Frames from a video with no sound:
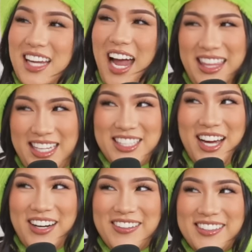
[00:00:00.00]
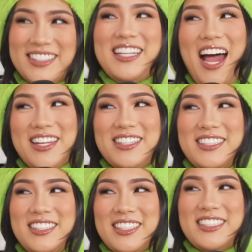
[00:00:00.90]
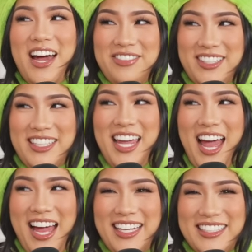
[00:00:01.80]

I think so. Yeah, you're definitely Cat.